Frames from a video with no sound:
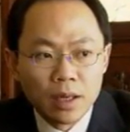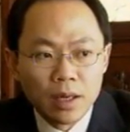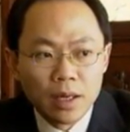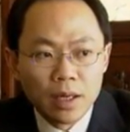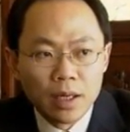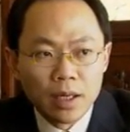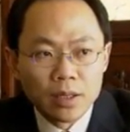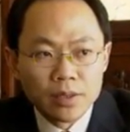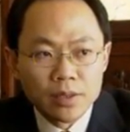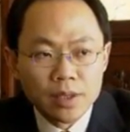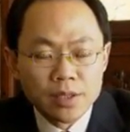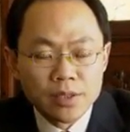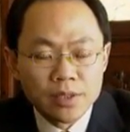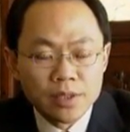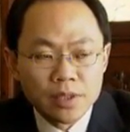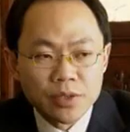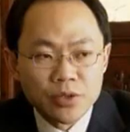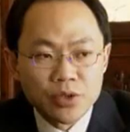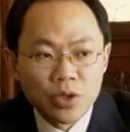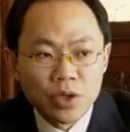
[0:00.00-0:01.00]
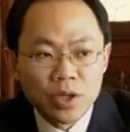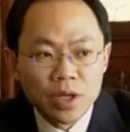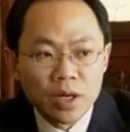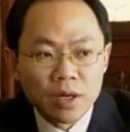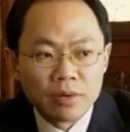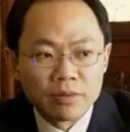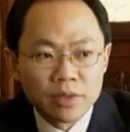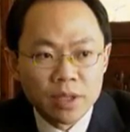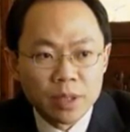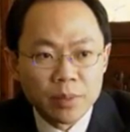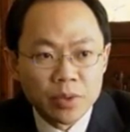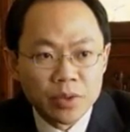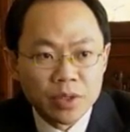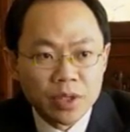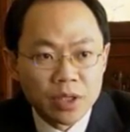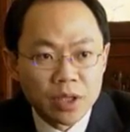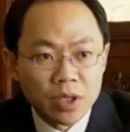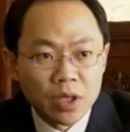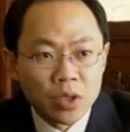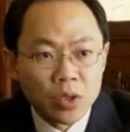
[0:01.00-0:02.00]
and uh, since the joining of
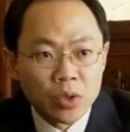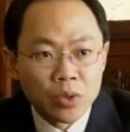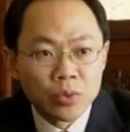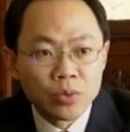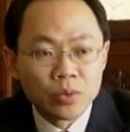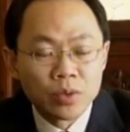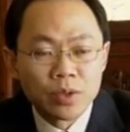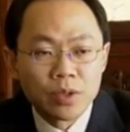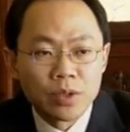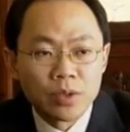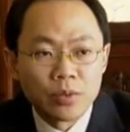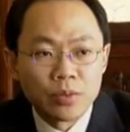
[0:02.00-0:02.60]
WTO,